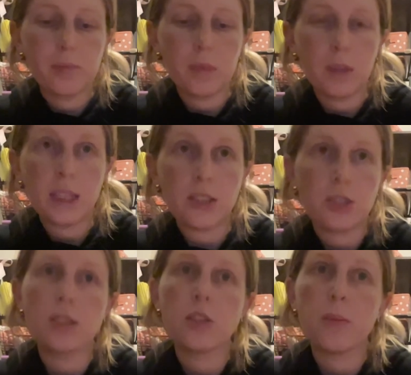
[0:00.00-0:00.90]
it's
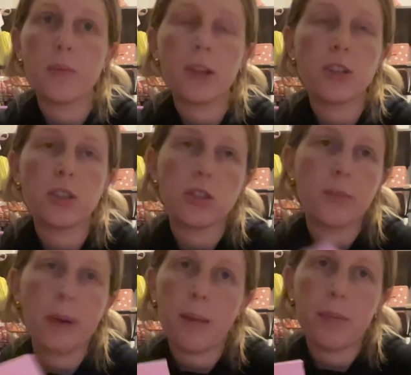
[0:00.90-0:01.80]
just so, they're just so
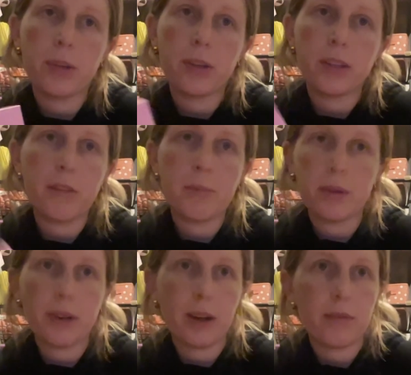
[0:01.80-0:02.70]
popular, and they've been
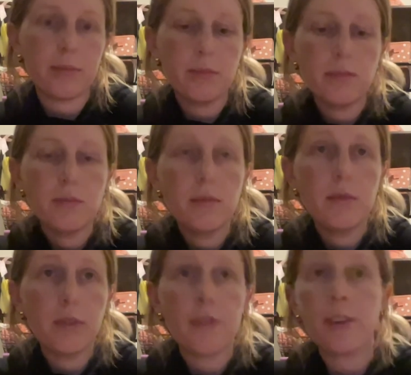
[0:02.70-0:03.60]
around
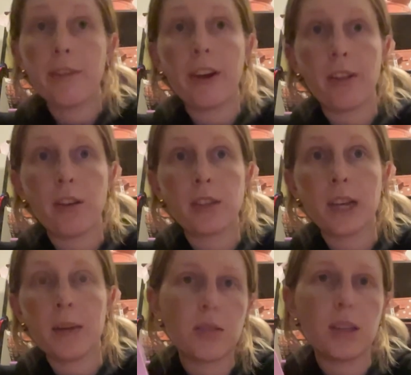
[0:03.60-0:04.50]
for a very long
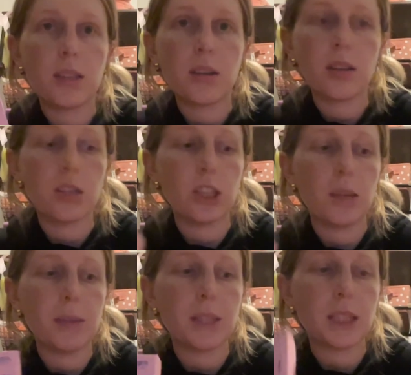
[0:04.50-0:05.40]
time. These are the
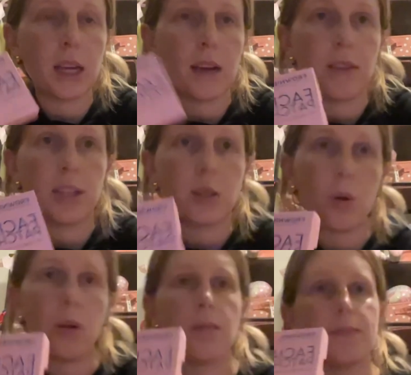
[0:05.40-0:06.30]
cheapest thing of this whole